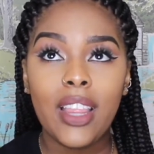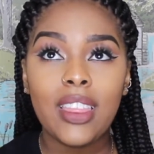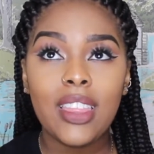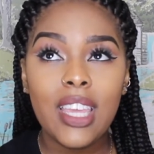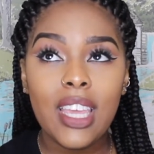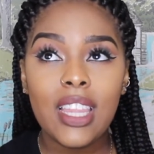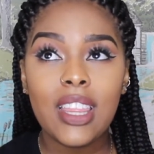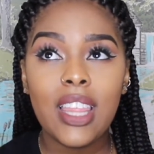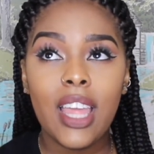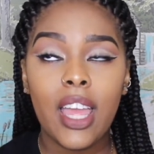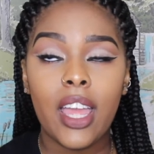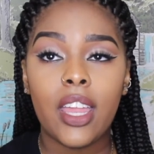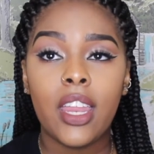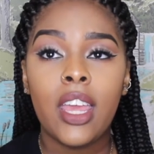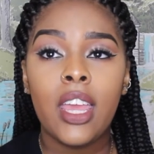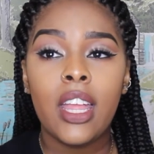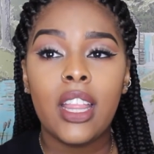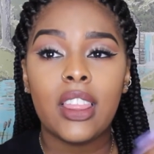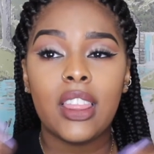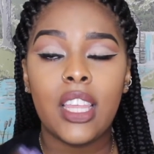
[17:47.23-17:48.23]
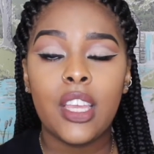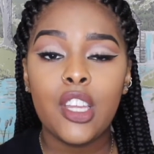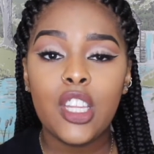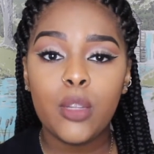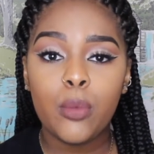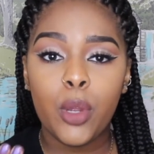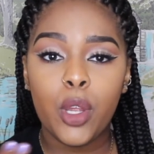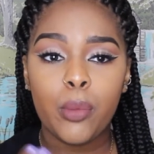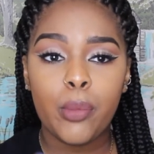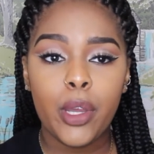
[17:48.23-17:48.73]
think that things
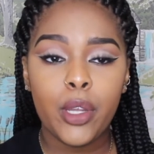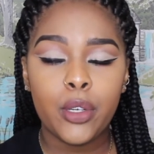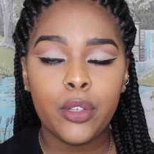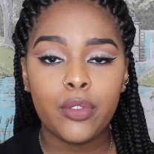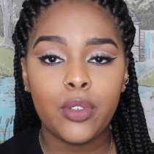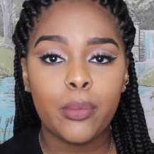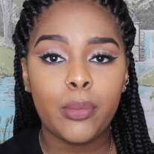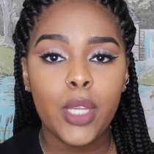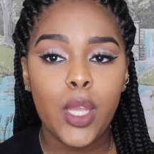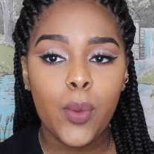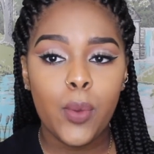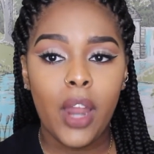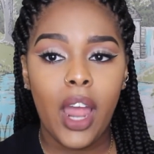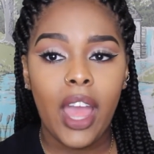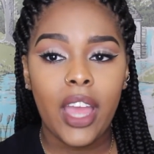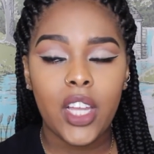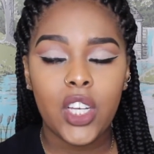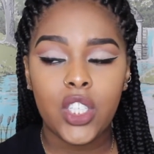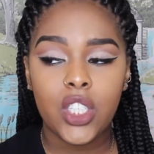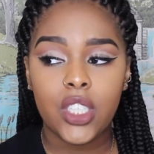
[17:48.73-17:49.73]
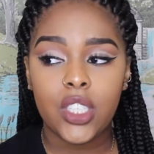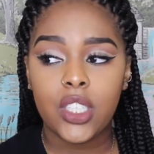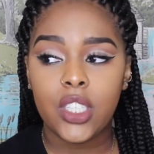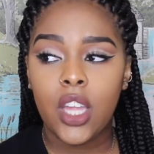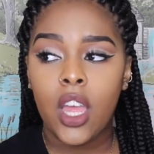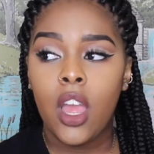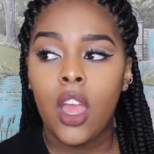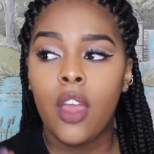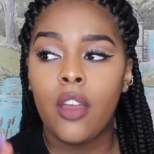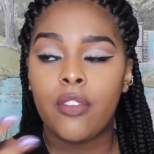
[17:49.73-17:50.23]
work better for me when I just
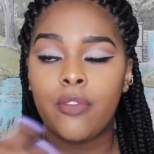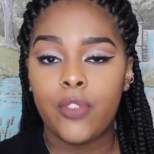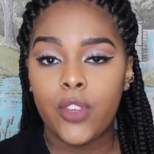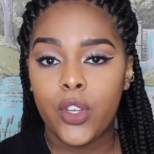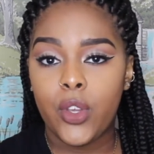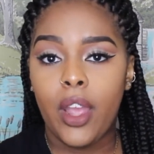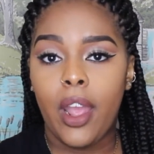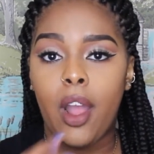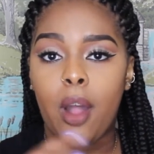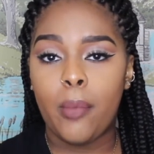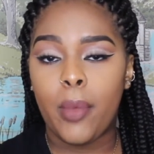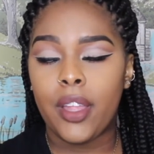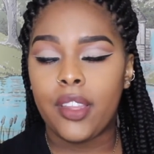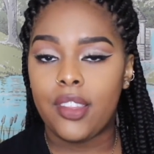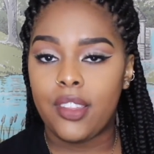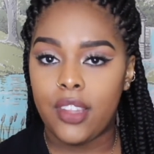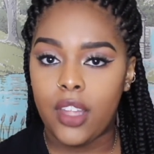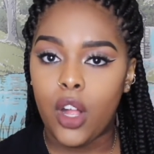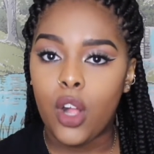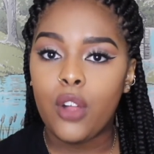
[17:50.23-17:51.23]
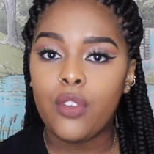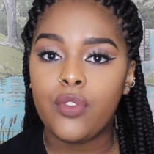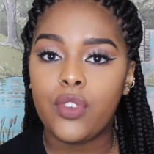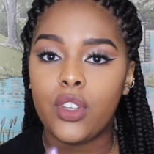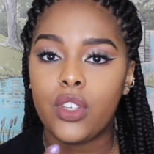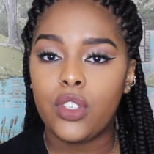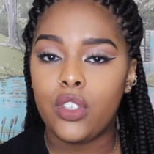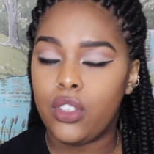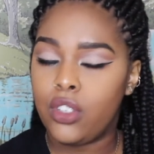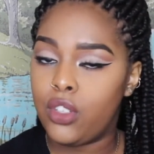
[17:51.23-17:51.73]
figure out myself
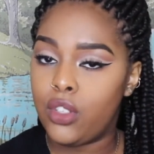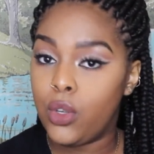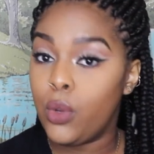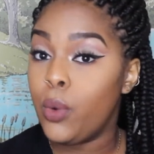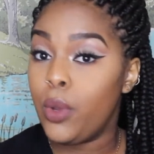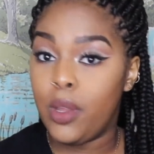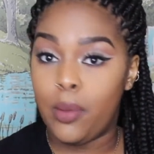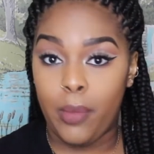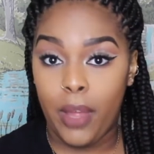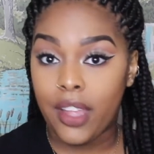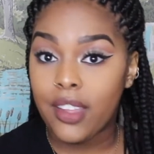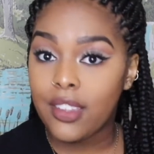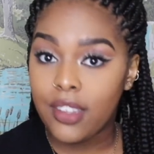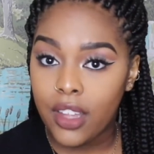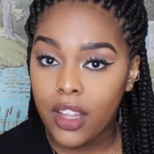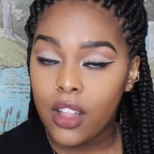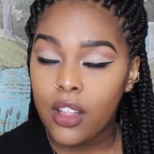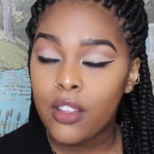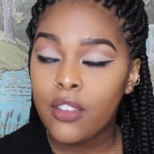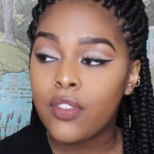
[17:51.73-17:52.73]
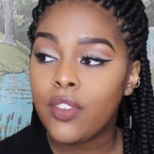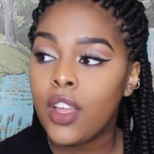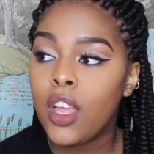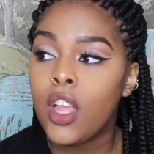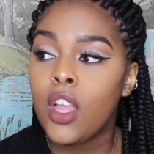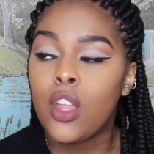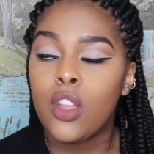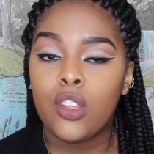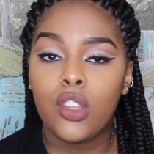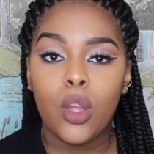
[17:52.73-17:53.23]
and just do it myself.
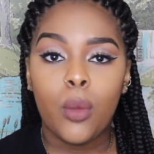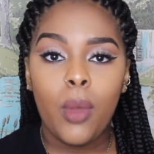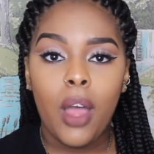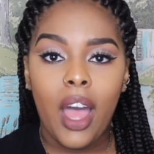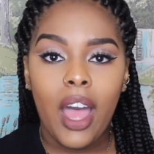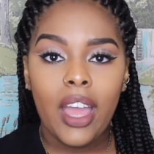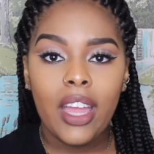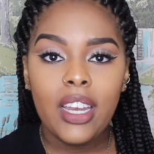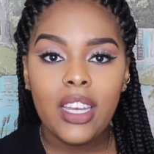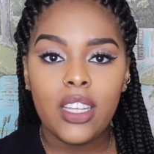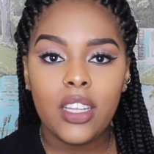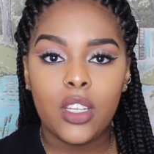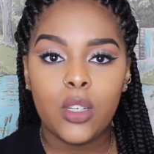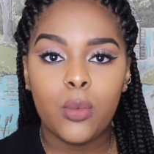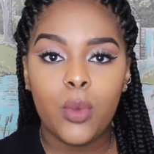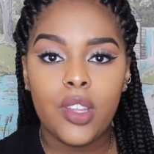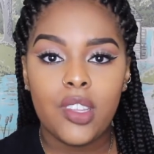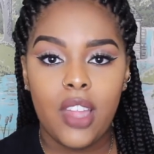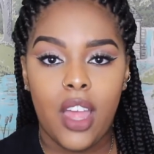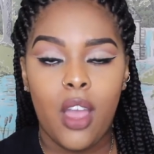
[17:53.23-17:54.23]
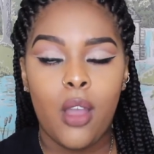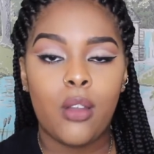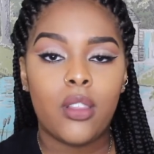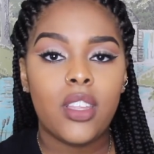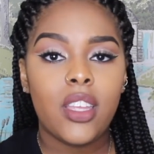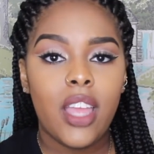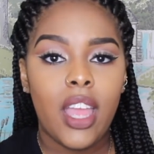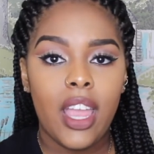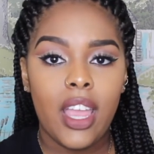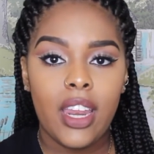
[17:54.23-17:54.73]
So what I did was I
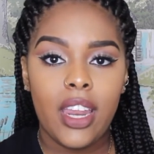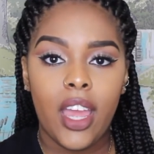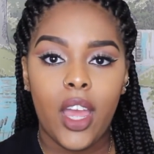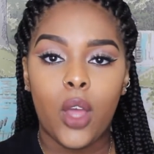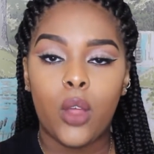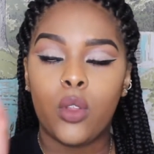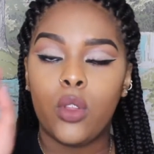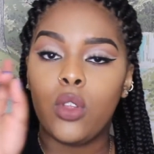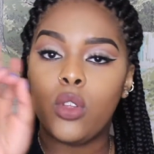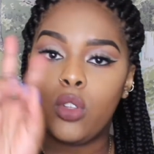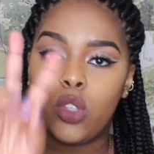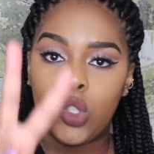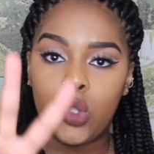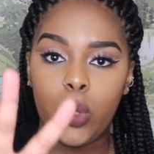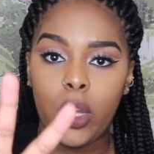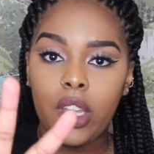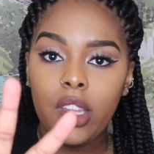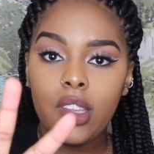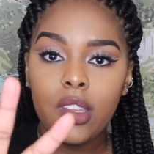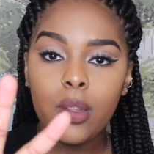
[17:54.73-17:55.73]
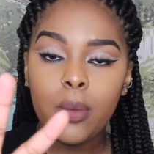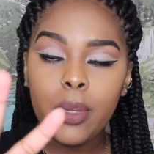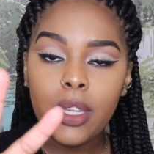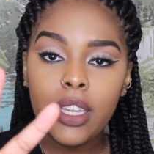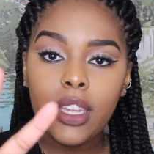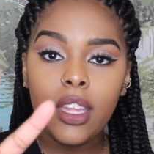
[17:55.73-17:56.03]
only ate out twice a